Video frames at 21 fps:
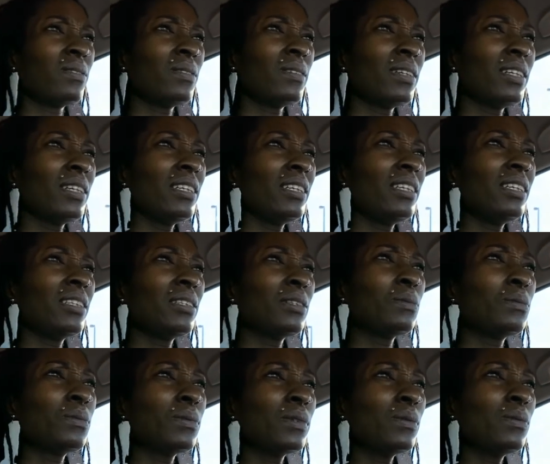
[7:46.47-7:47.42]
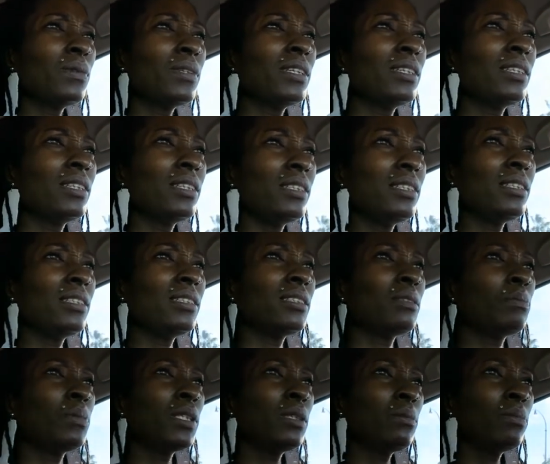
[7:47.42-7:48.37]
What are
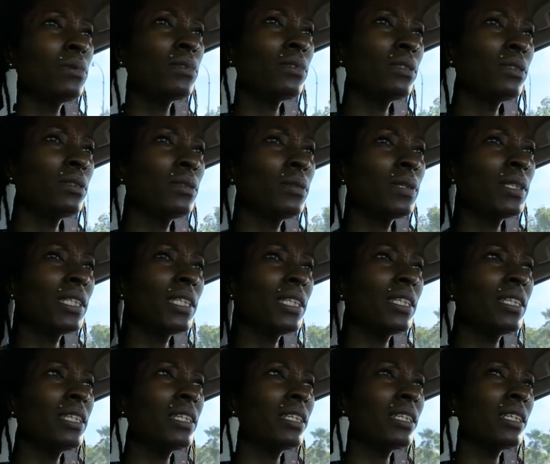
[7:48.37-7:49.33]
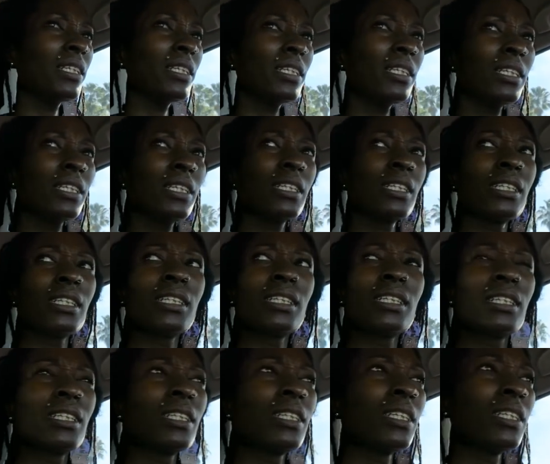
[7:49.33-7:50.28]
these people doing? I
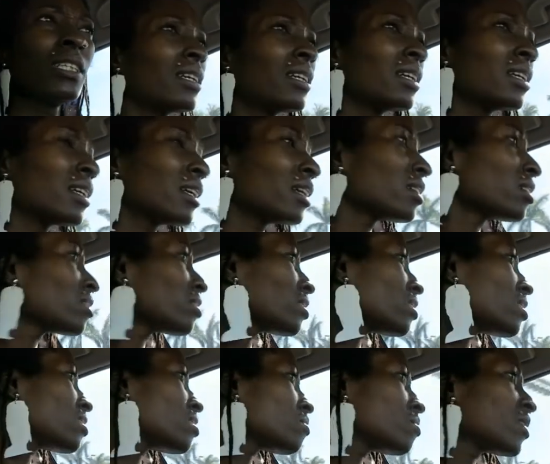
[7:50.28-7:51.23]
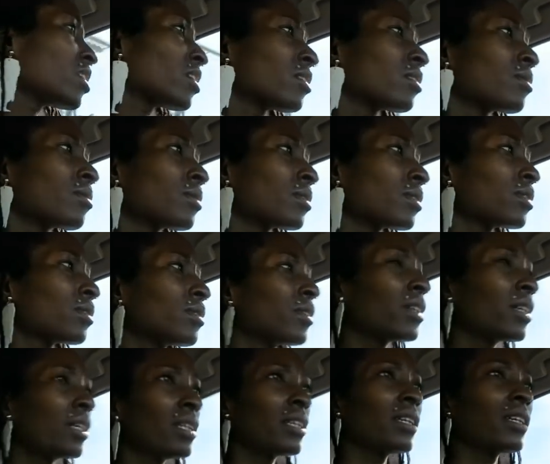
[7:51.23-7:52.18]
don't need to be on the road
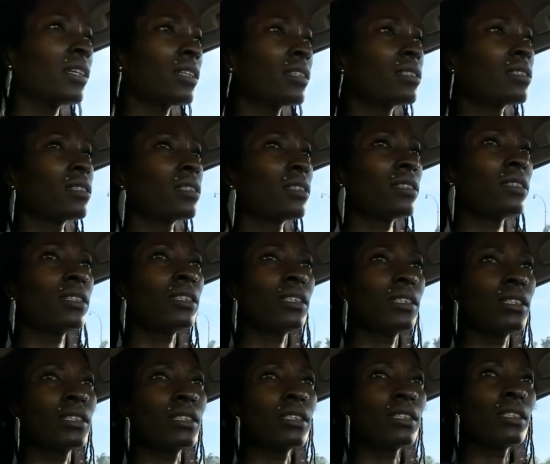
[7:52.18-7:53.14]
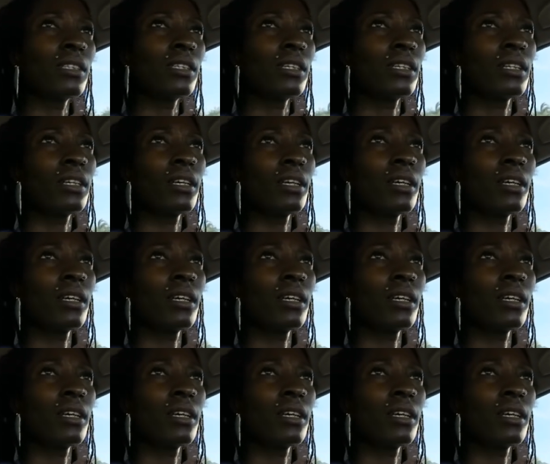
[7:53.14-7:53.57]
right now, seriously.